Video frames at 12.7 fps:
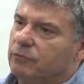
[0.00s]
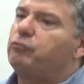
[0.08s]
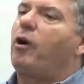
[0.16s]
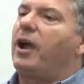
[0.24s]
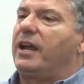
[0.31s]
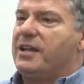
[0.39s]

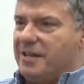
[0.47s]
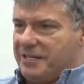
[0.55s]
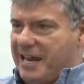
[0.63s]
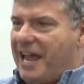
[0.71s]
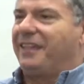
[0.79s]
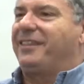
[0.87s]
Right.
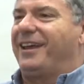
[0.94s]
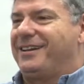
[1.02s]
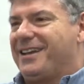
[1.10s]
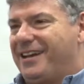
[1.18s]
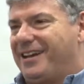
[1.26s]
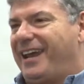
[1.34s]
Now then,
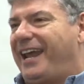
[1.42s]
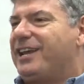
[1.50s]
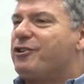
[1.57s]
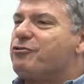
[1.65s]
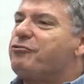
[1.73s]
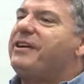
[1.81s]

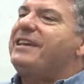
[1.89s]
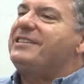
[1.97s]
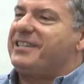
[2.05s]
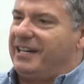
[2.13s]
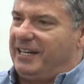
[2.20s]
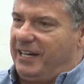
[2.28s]

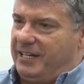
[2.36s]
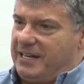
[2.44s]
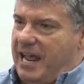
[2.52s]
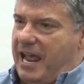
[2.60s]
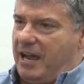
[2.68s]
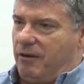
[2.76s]
increasingly
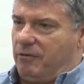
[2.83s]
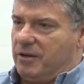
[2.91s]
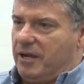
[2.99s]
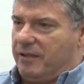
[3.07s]
now